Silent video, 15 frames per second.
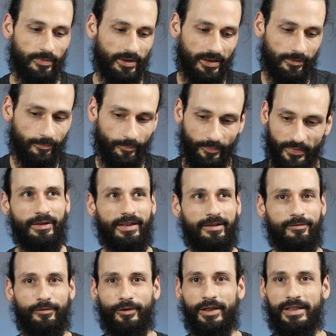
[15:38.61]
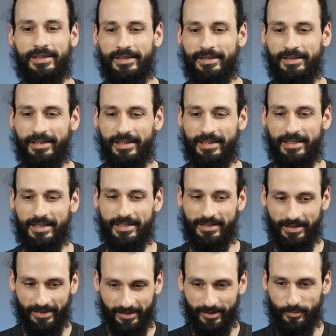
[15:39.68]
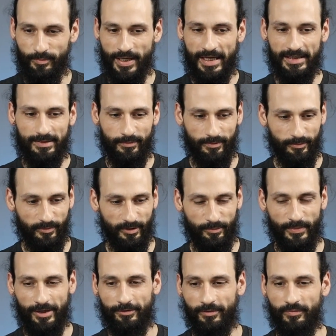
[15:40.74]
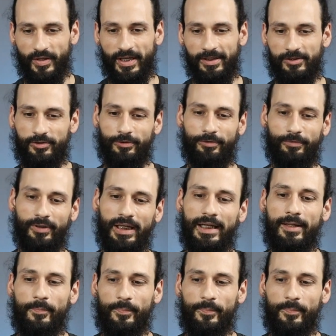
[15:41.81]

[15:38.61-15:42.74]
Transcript: But again, we like variety in like the maximum amount of that. So